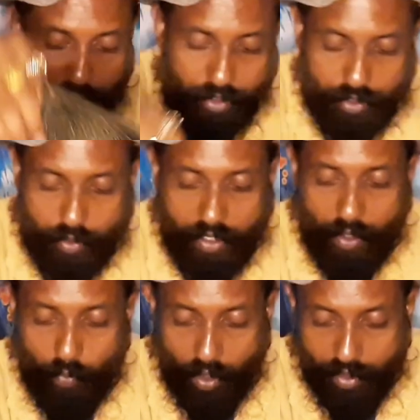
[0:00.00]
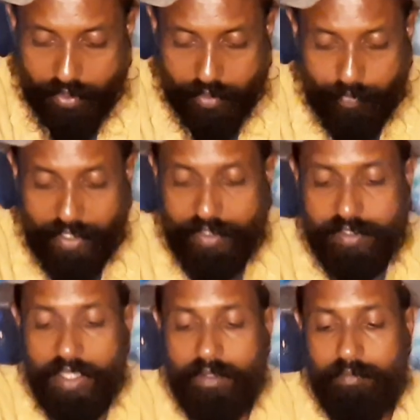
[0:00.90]
So Ten of Wands means
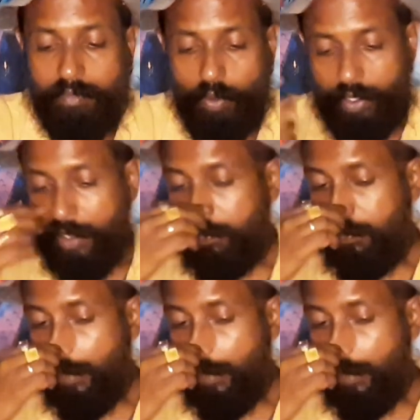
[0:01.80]
that, okay,